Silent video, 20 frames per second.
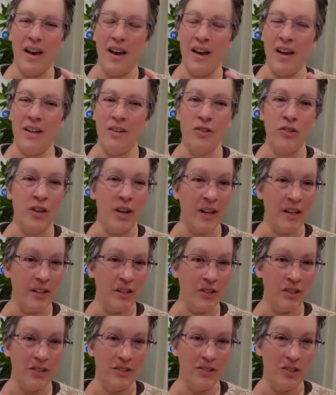I'm not going
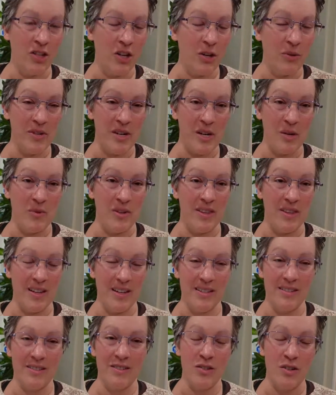to show anyone
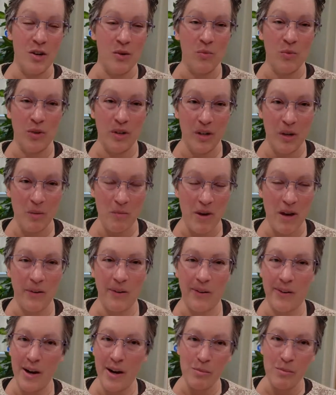this, so don't worry about
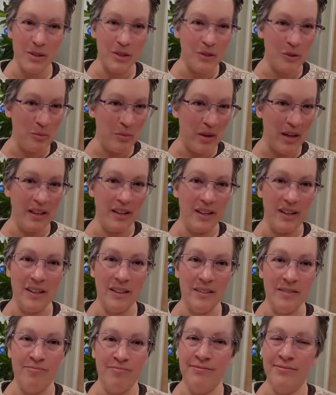grammar,
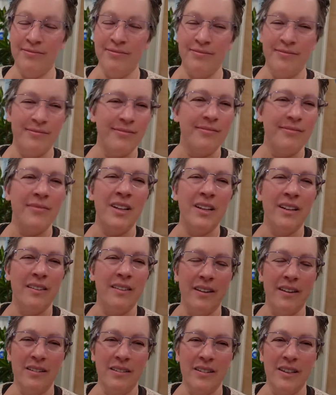spelling,
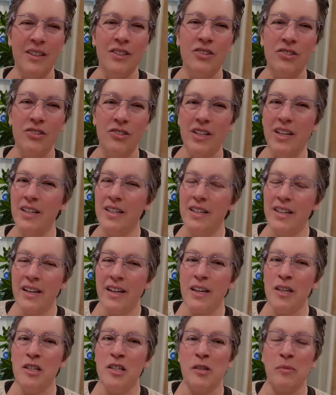anything. And it
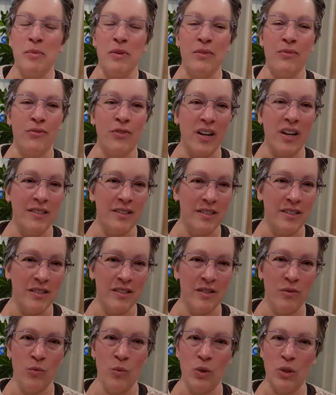could just be phrases
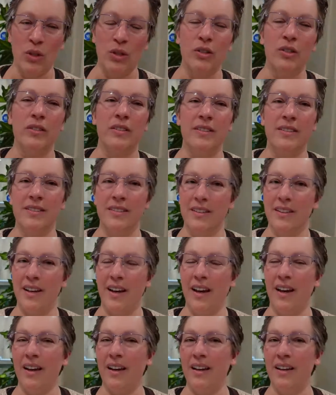and words
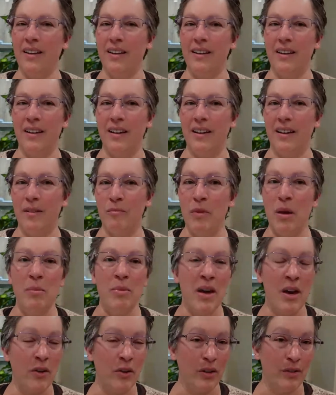and maybe
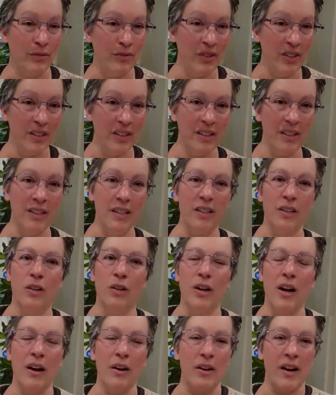how you're feeling
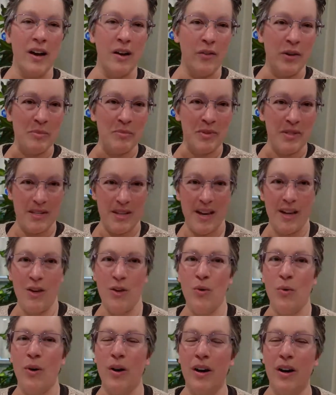or how upset
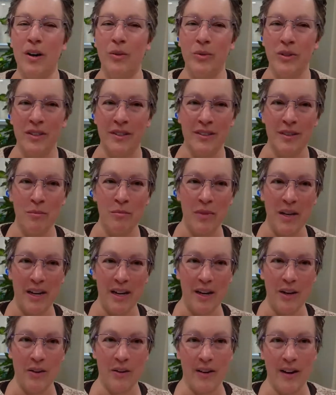you are with
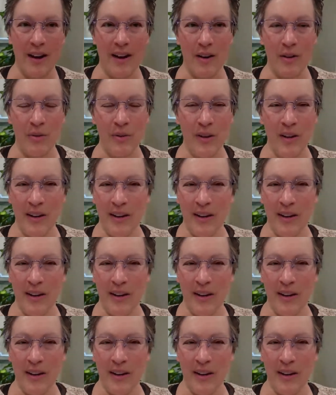somebody or how